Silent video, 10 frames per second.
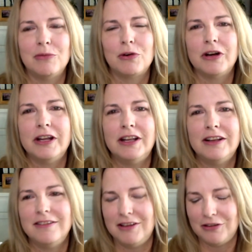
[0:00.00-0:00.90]
that were
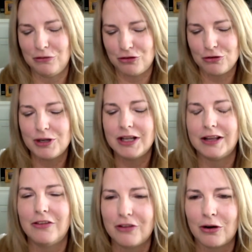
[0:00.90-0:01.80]
in you know doing
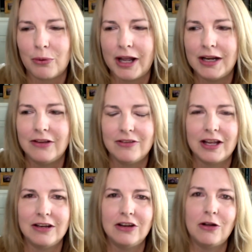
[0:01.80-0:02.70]
this already
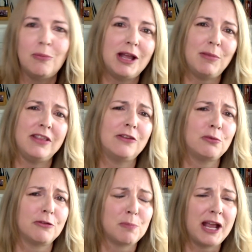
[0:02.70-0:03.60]
said you know maybe
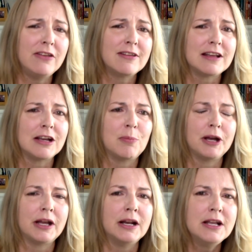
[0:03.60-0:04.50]
this was basic
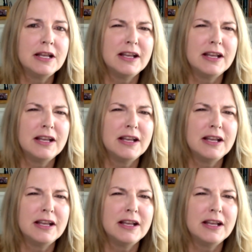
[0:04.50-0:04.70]
but